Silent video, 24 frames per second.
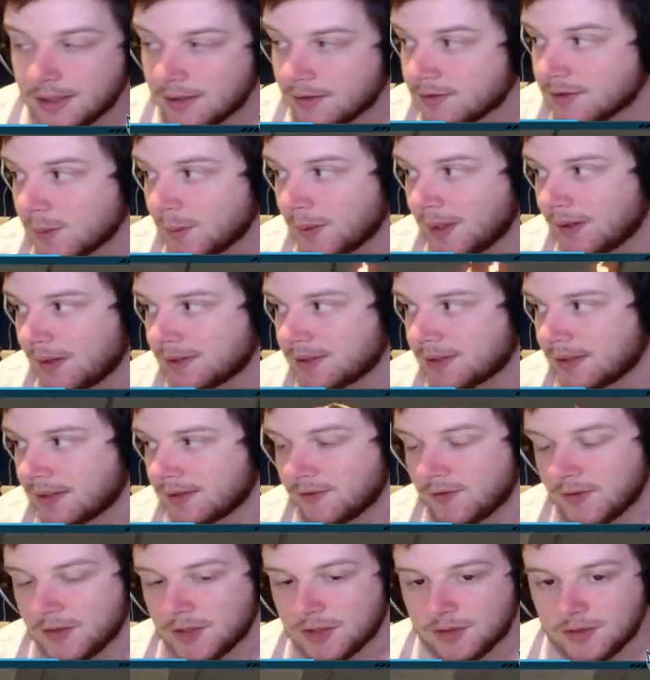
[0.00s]
and
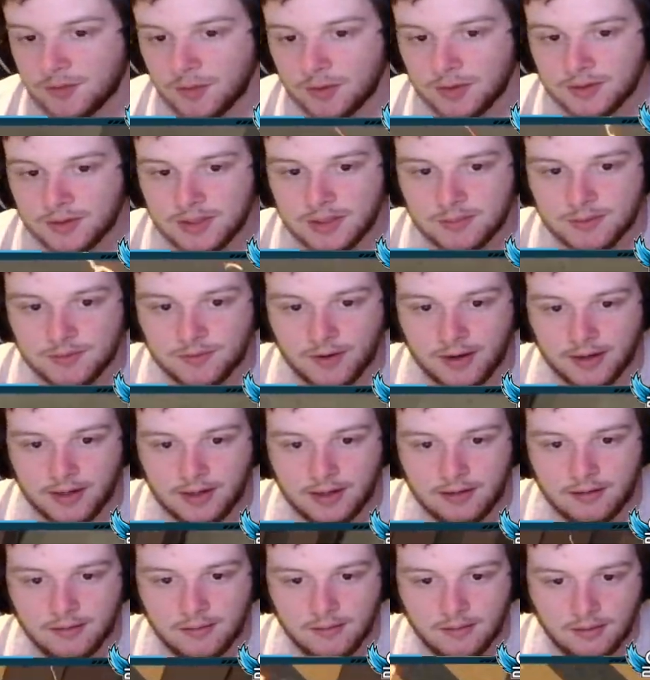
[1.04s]
if there's 2 other teams
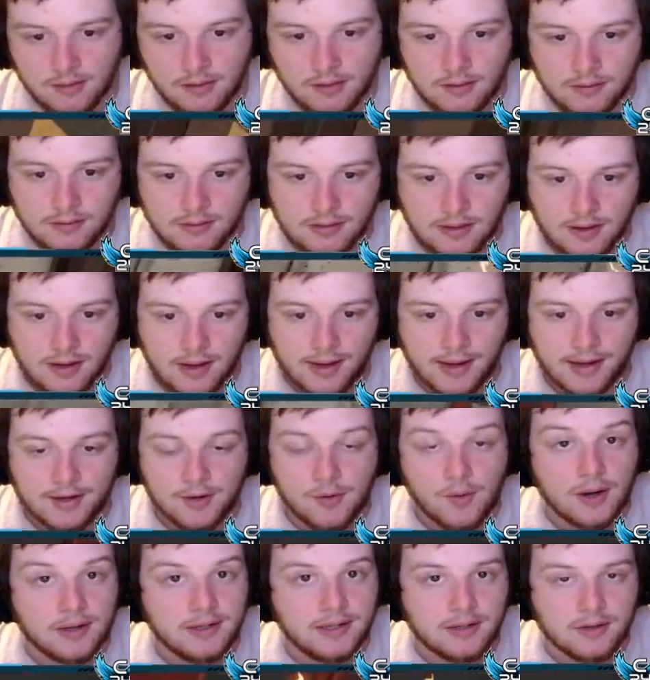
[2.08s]
fighting, I
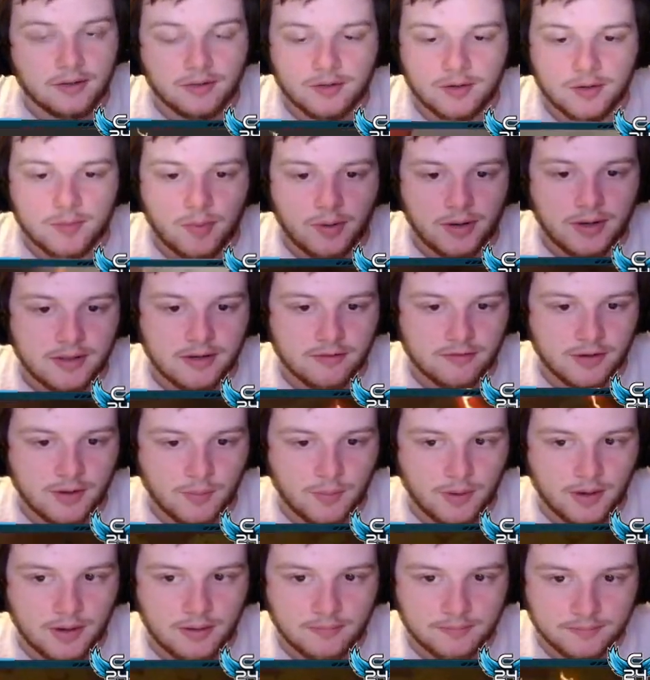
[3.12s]
know I need a third party that right
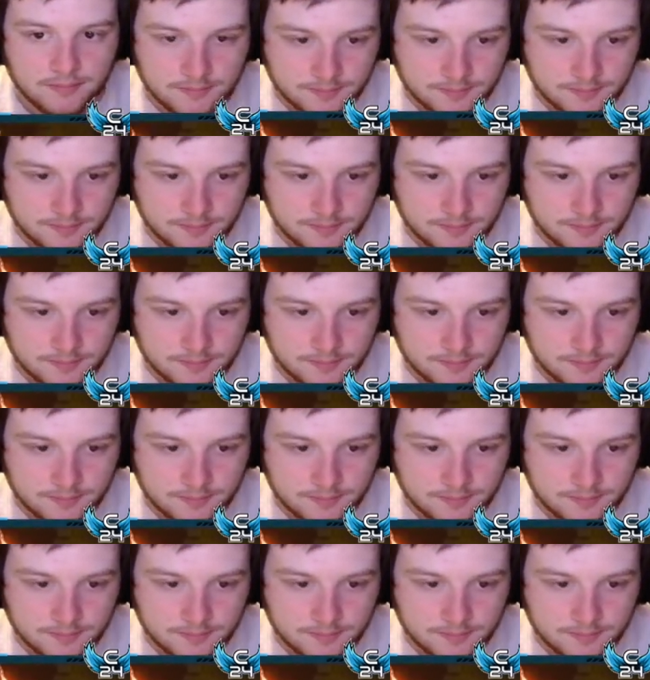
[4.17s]
away.